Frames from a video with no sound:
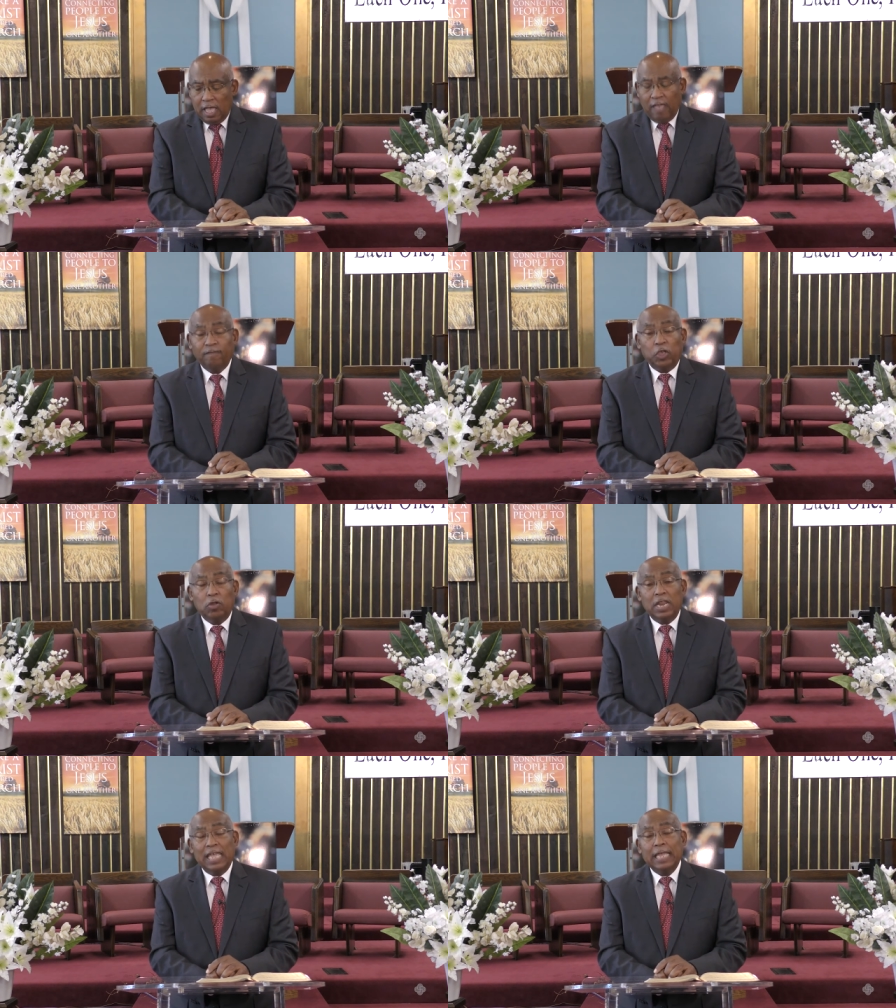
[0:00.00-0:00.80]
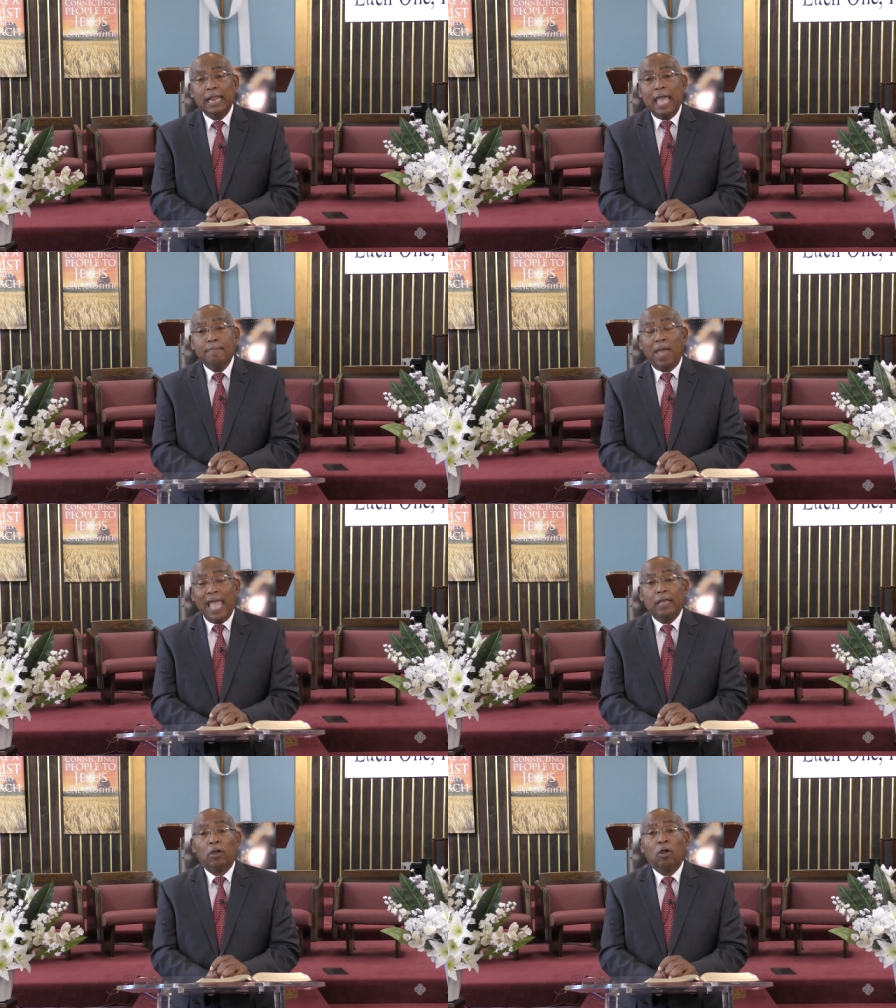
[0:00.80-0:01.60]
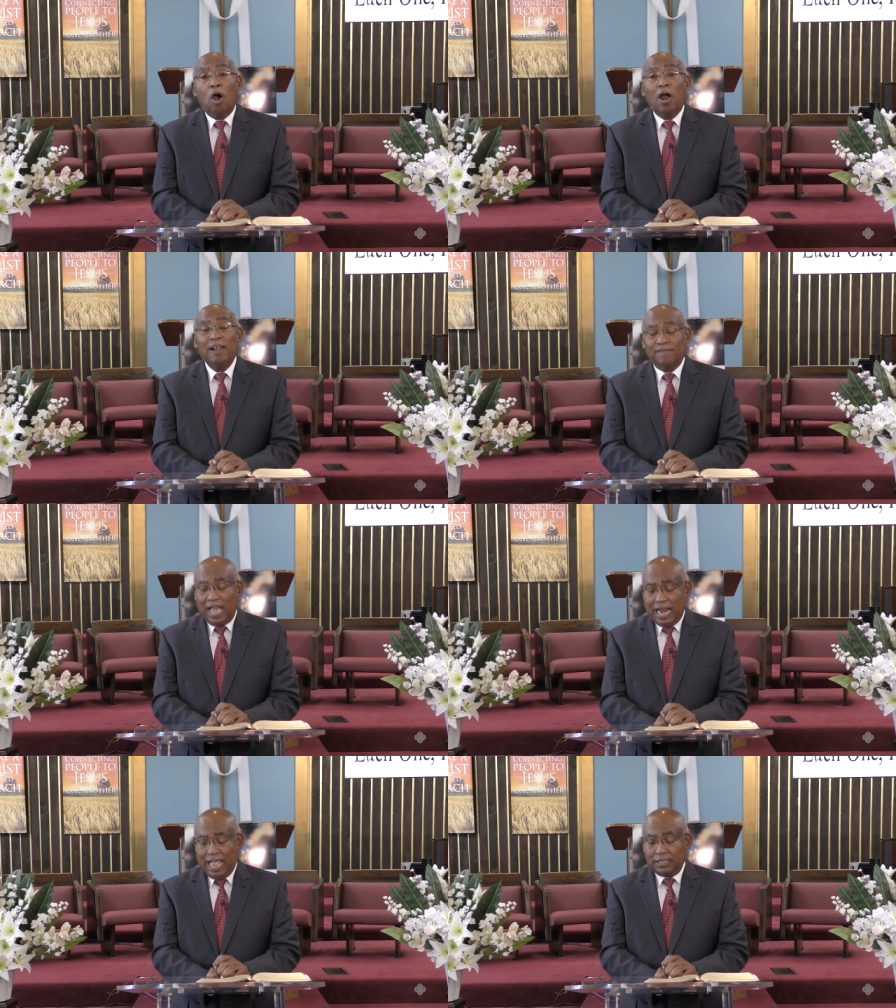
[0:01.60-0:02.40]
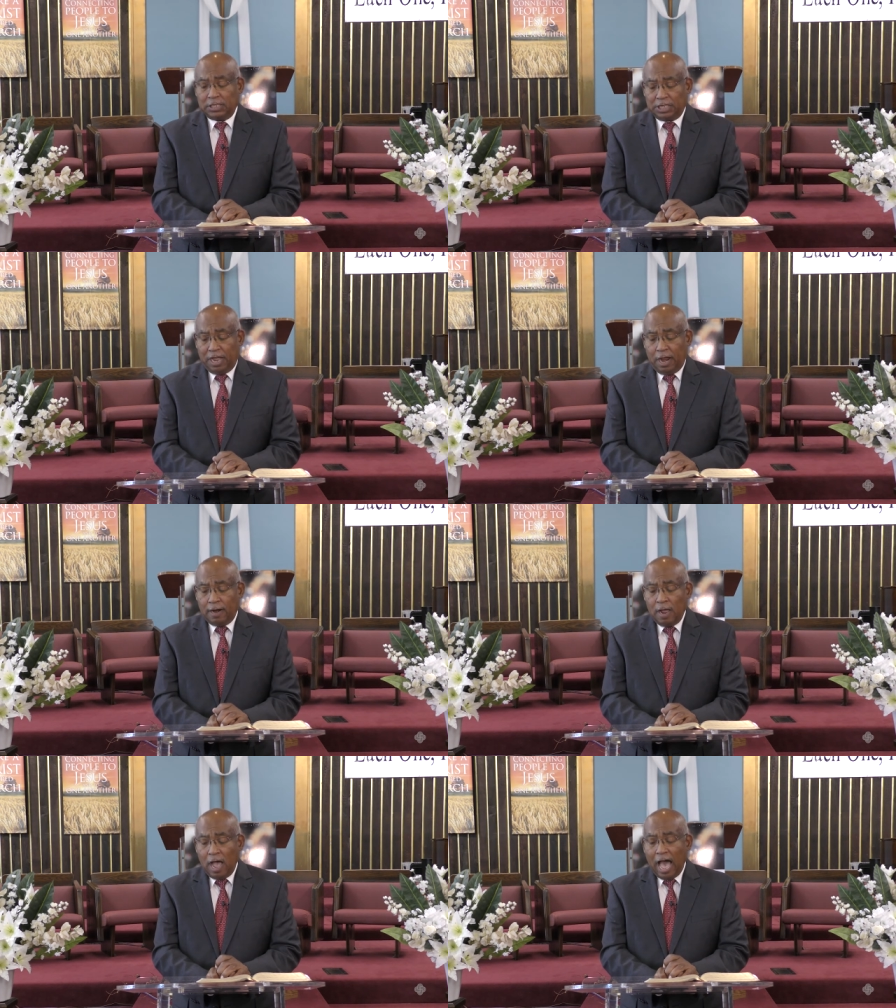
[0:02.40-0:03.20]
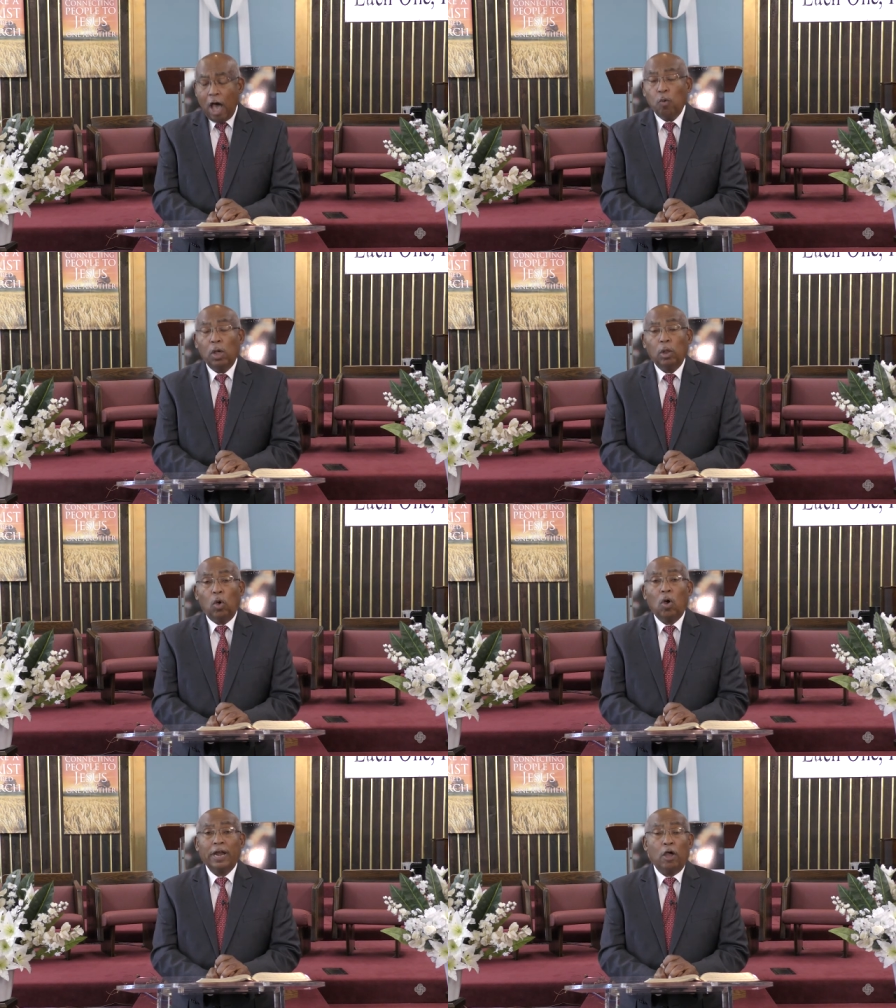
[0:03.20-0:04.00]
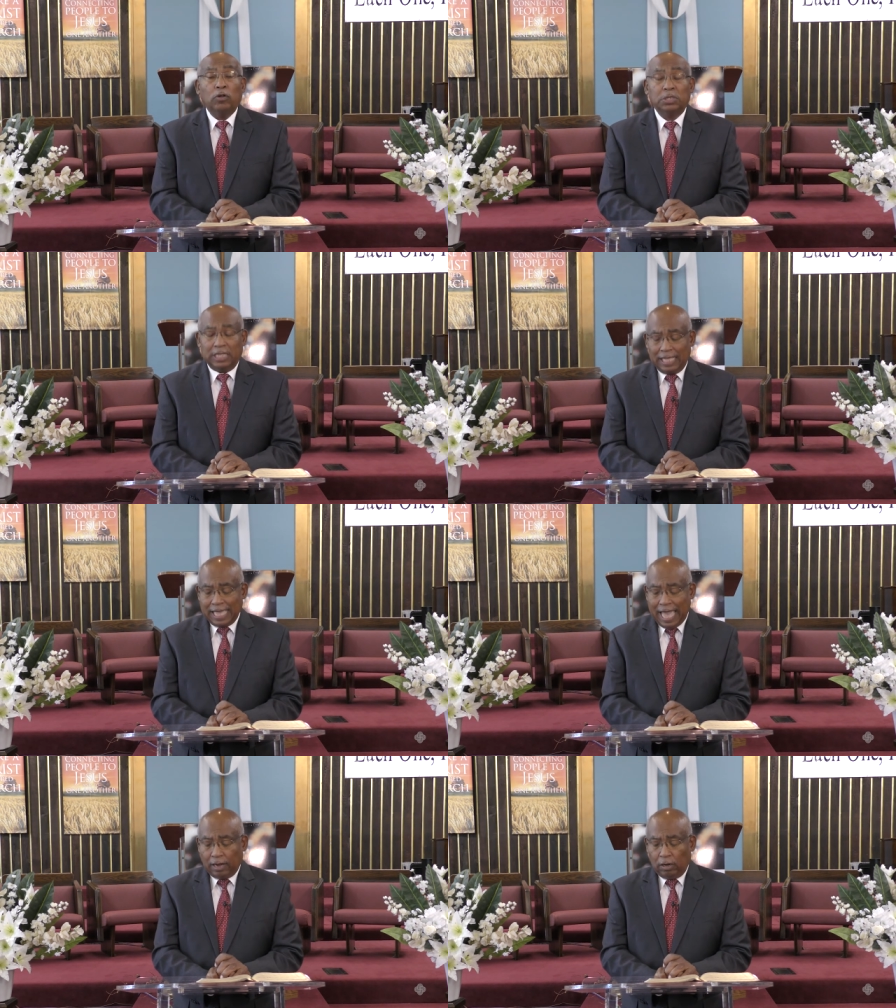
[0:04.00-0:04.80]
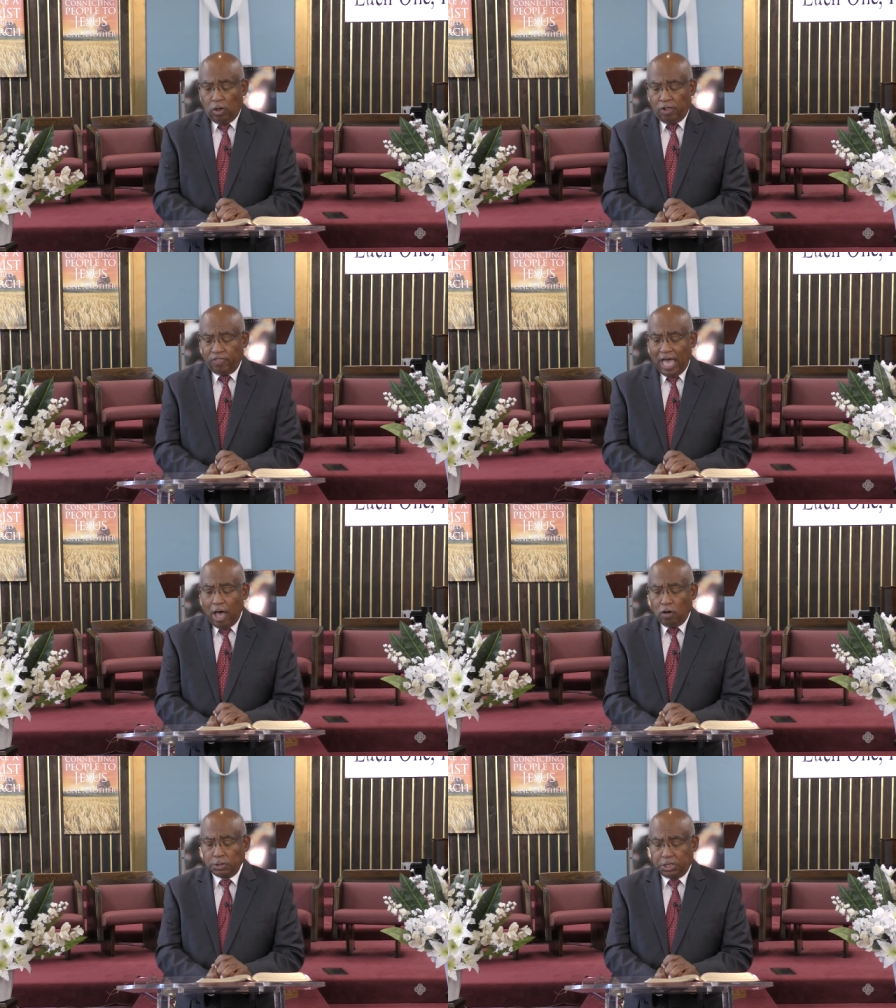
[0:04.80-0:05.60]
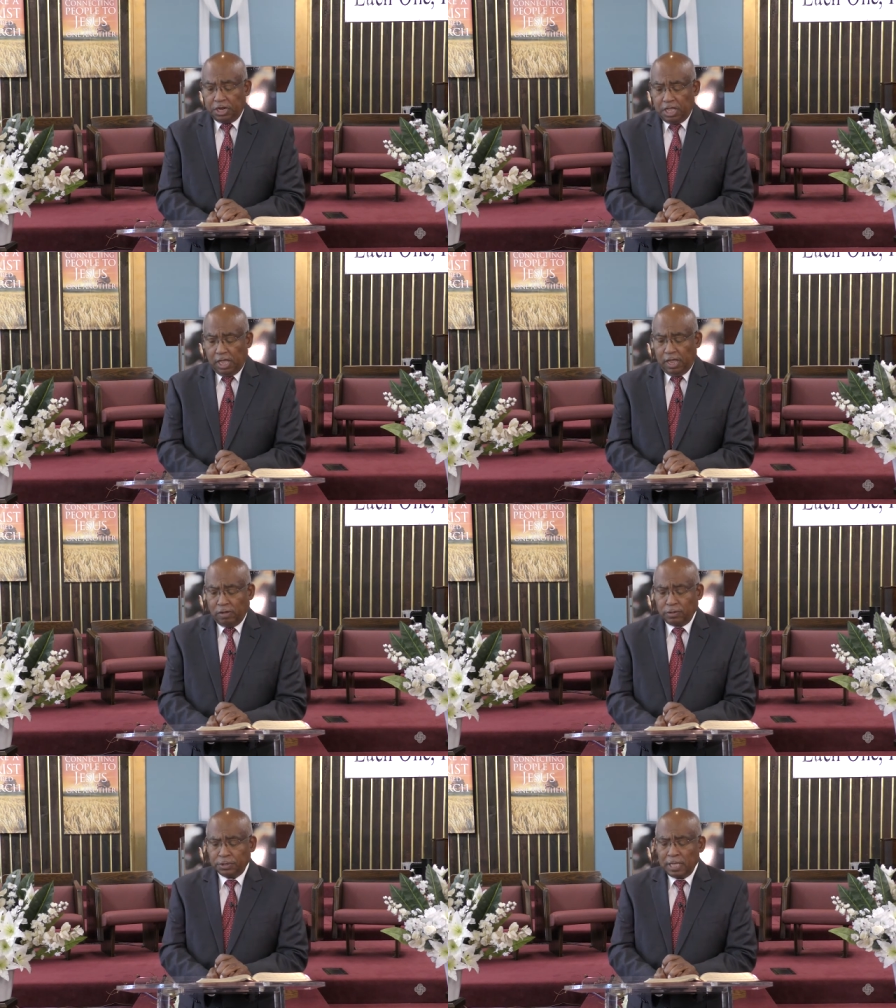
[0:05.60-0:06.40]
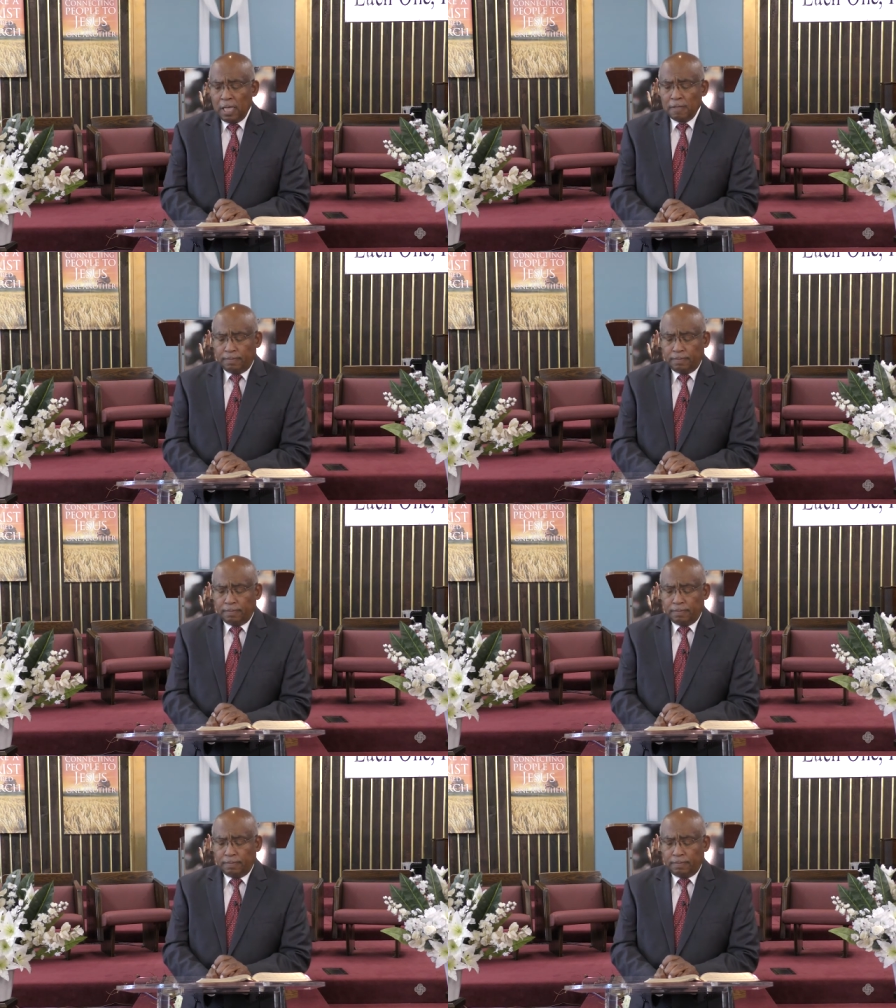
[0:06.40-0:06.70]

If you need a banker or a financier, our Lord owns the cattle on a thousand hills.